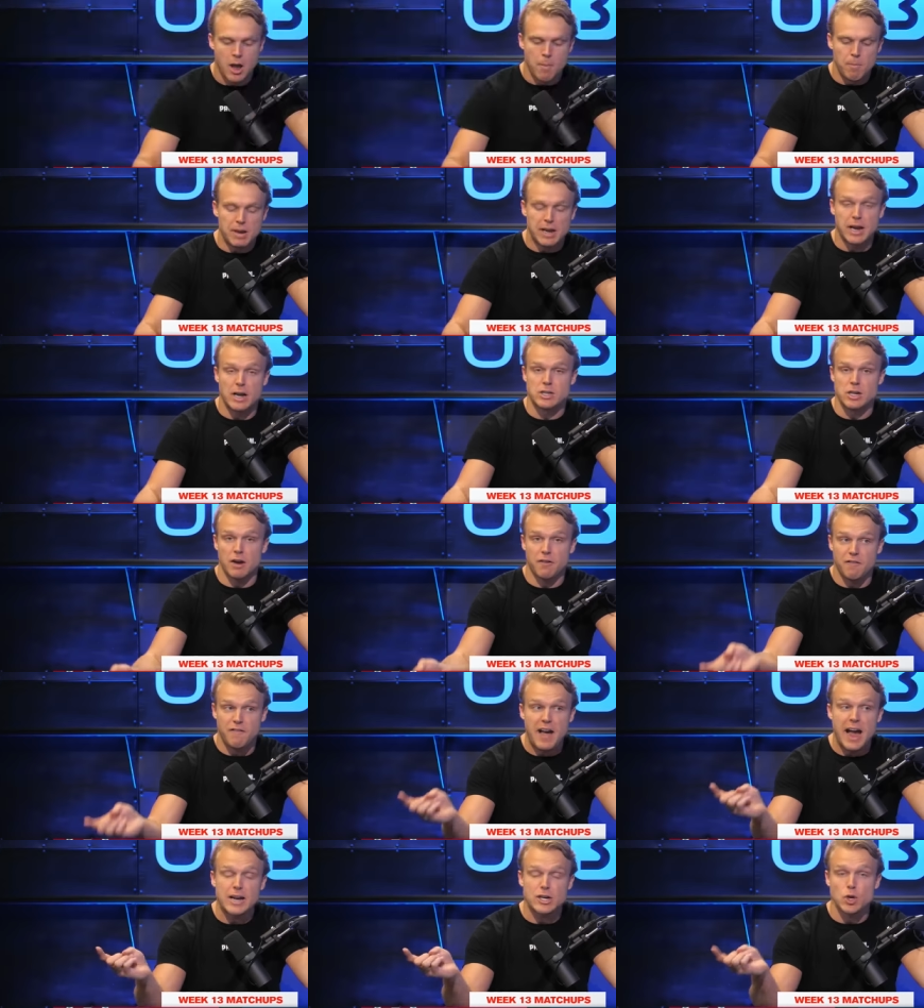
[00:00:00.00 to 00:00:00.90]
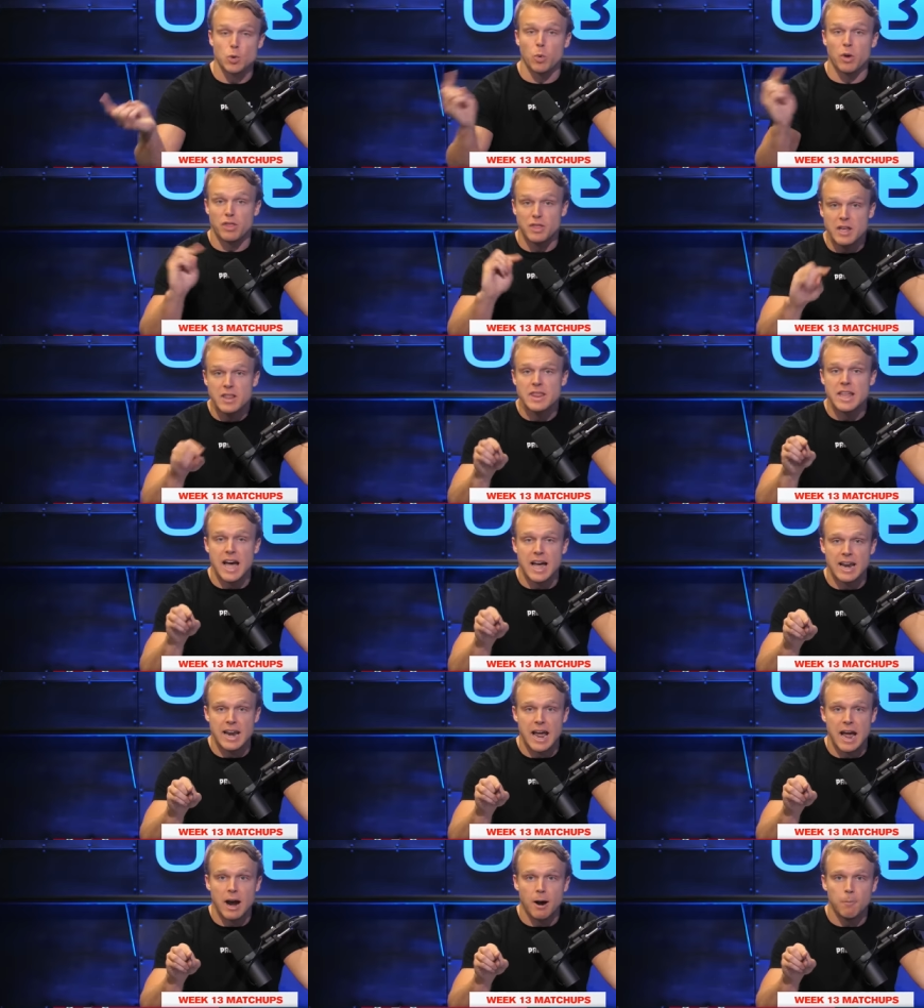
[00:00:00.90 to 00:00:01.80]
because a factor within
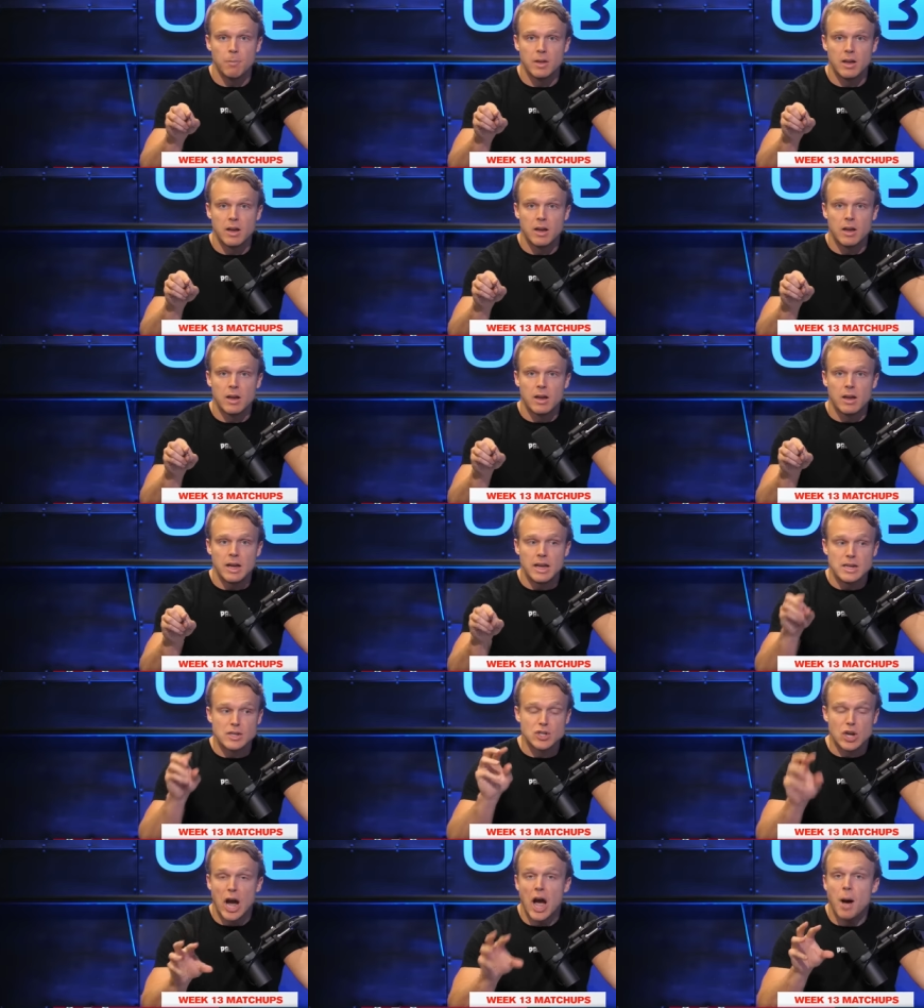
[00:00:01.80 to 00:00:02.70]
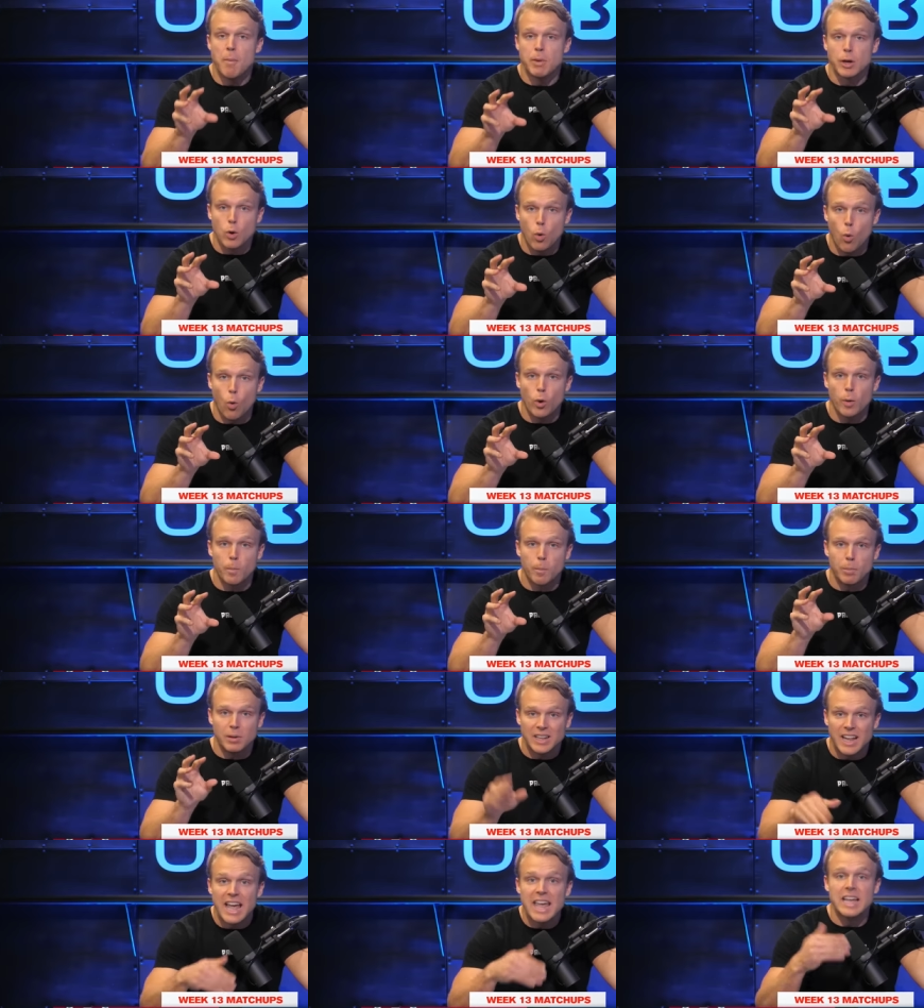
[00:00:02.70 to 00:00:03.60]
that now is Kyle McCord
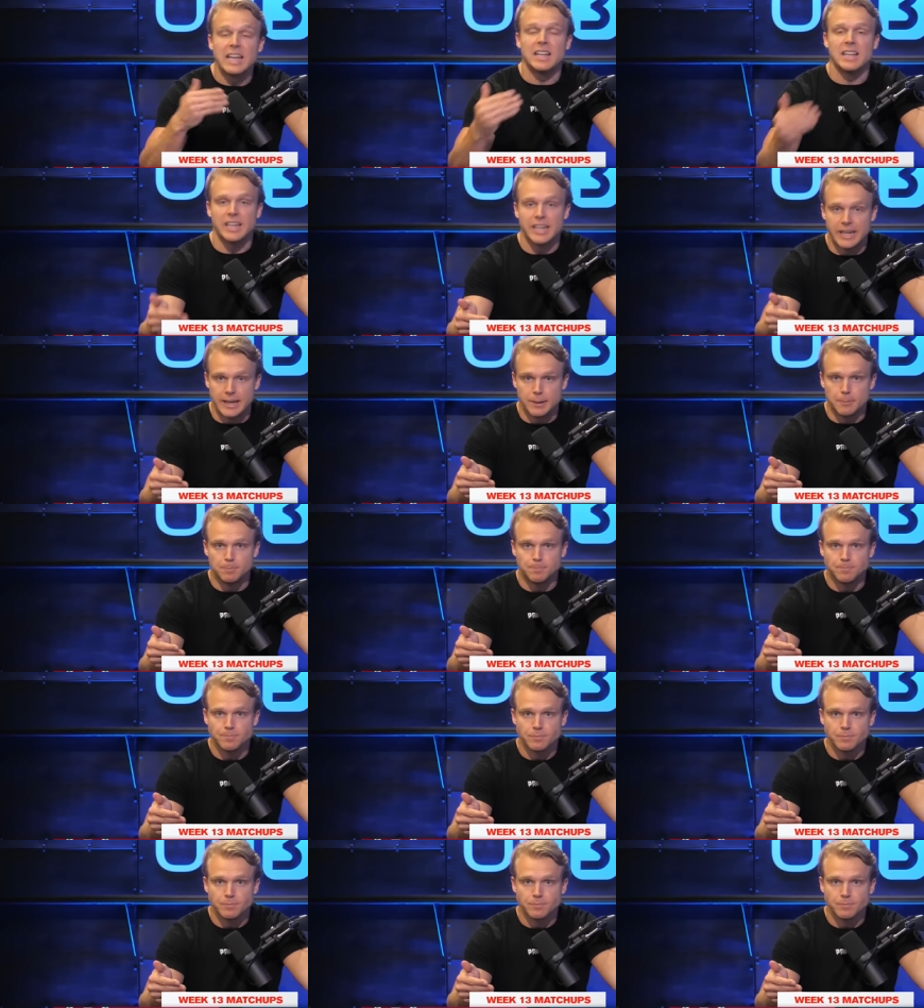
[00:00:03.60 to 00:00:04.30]
playing clean.